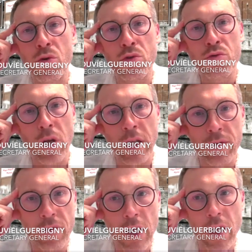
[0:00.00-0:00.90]
go to
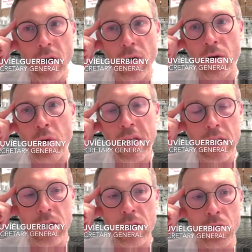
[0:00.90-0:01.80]
landfill or waste
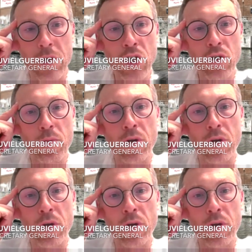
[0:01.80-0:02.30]
incineration,